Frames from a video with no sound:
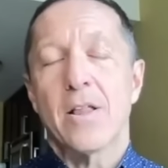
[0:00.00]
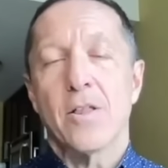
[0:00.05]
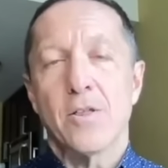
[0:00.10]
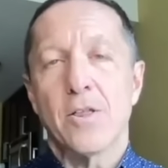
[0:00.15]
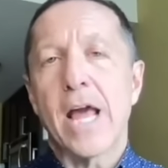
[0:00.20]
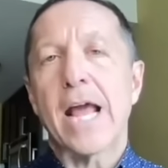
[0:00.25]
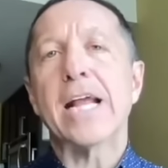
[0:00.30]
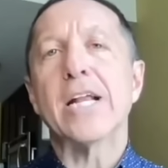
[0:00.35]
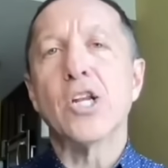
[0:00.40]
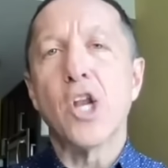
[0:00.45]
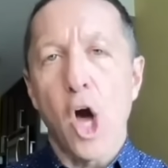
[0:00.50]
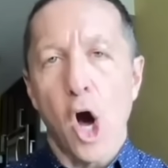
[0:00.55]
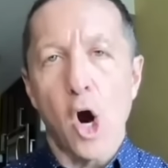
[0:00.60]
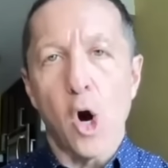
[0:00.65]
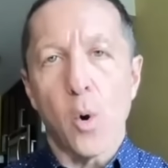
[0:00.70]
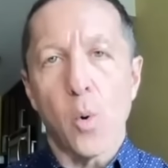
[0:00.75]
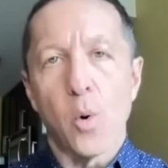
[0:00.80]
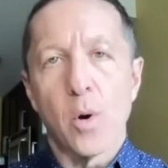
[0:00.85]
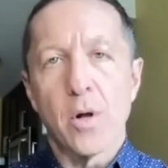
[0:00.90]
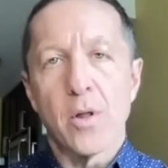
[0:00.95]
They
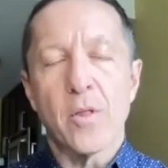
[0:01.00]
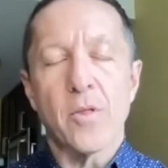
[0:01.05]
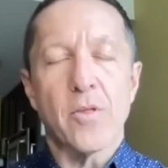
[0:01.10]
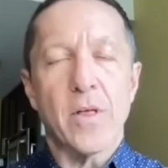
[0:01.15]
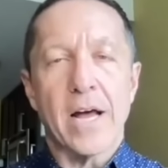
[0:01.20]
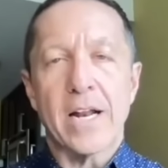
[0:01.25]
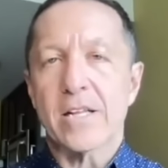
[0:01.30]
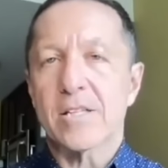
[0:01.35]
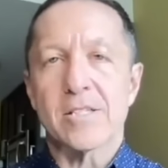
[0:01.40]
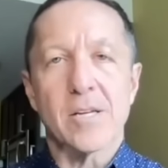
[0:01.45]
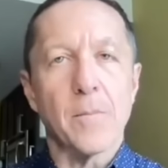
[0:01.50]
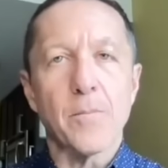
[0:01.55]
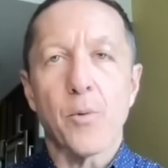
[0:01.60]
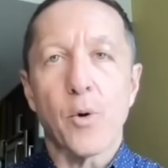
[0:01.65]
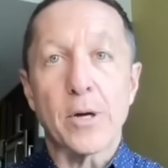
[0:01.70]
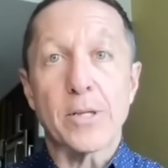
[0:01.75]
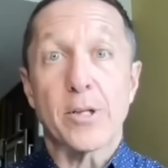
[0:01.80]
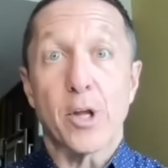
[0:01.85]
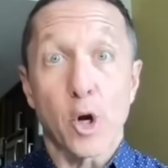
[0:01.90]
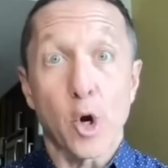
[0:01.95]
know that at some
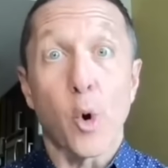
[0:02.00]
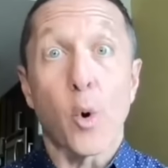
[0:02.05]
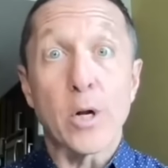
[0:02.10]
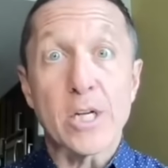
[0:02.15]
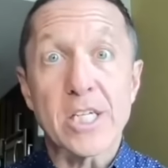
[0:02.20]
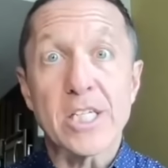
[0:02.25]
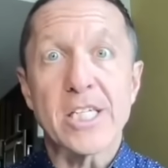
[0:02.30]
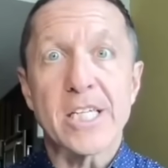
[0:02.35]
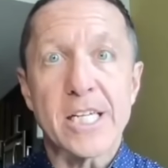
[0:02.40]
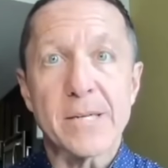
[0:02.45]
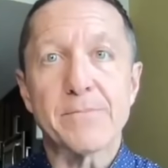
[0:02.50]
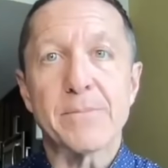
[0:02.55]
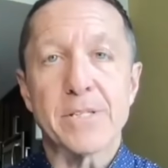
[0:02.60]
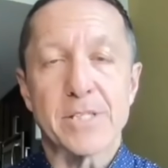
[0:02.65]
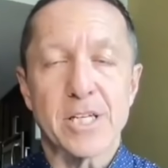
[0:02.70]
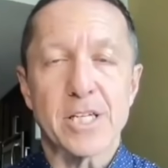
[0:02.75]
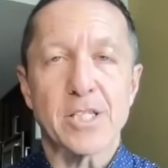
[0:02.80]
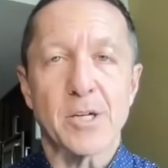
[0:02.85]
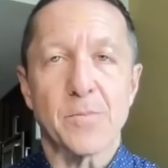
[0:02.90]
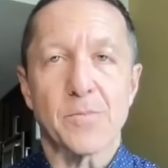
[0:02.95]
point they're going to need
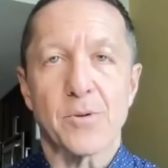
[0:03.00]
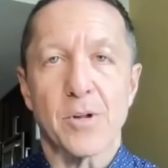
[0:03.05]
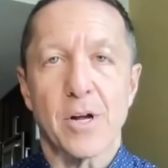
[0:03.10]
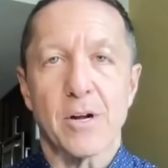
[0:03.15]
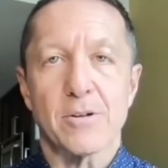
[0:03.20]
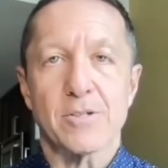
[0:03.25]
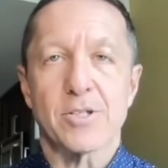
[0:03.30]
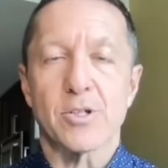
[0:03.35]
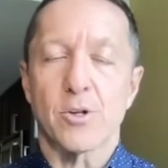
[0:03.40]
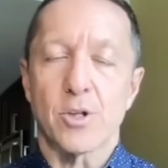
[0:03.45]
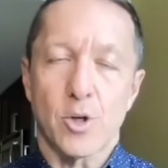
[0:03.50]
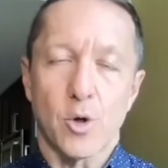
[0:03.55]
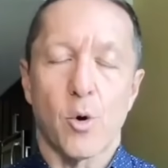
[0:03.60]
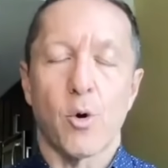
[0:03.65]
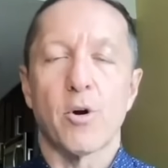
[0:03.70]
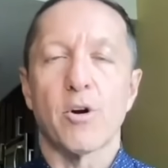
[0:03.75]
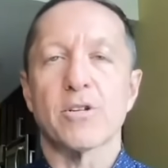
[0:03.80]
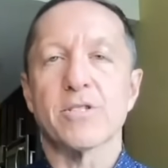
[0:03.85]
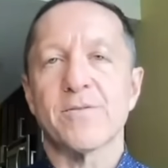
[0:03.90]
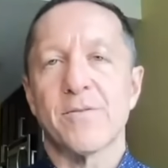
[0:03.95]
position players. So the
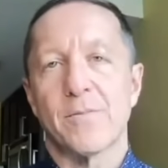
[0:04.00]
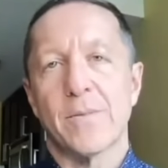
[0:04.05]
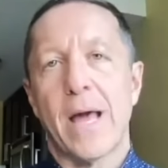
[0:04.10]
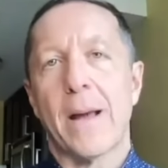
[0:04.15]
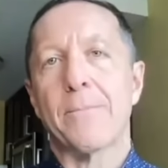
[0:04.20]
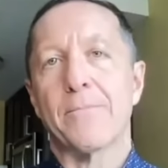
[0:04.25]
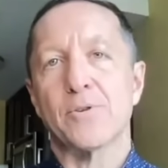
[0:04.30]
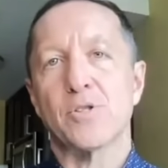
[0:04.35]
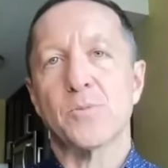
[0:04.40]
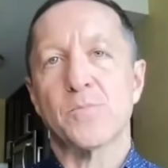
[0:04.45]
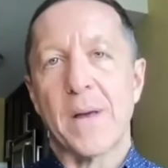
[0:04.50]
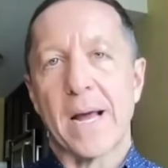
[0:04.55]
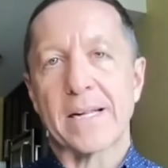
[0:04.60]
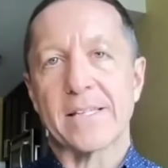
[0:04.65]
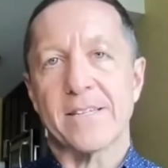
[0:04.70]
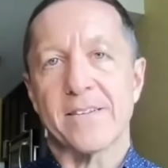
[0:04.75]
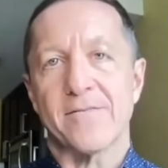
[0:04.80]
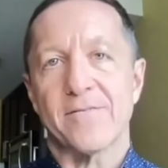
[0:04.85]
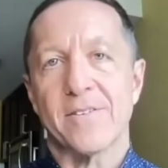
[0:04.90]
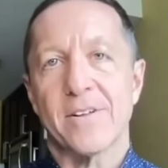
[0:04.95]
Orioles, from that
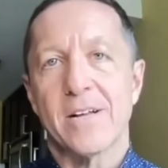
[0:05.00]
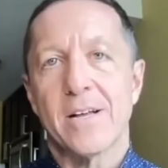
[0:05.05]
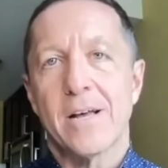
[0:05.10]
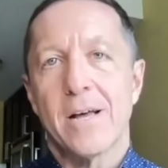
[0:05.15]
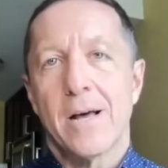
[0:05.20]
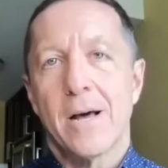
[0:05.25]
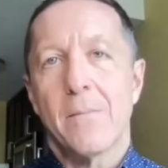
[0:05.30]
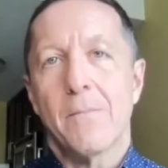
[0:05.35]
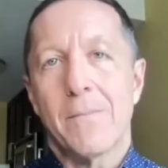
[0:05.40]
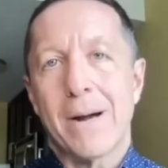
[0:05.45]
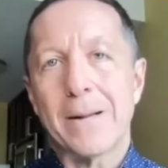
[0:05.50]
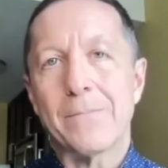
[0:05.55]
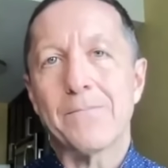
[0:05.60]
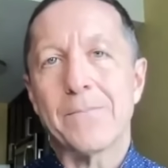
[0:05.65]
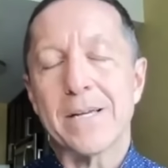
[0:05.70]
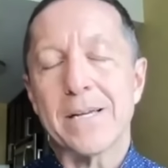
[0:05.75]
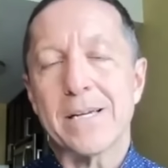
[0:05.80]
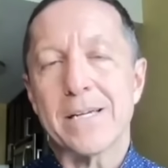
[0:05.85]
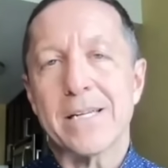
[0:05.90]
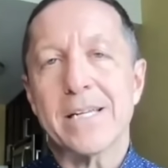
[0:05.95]
perspective, might
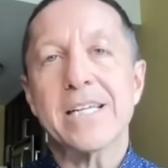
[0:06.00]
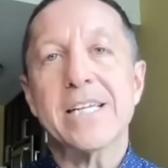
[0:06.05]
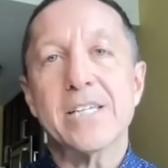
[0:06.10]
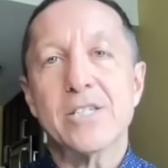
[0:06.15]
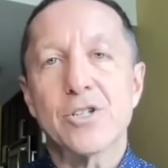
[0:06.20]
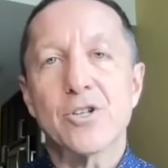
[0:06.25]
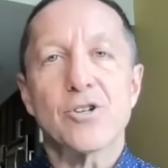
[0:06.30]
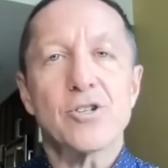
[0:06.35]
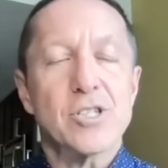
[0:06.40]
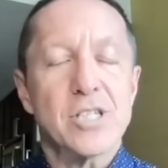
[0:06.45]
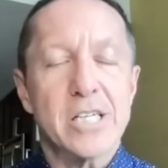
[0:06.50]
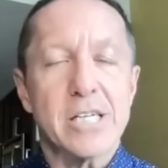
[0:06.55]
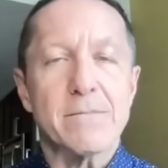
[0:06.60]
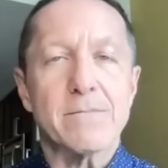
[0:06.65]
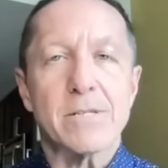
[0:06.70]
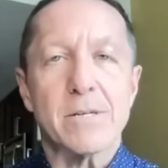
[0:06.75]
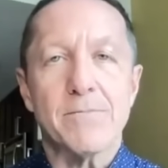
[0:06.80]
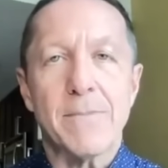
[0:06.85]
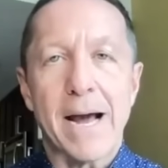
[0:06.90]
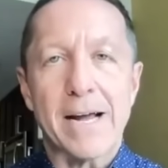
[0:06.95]
be an easier team to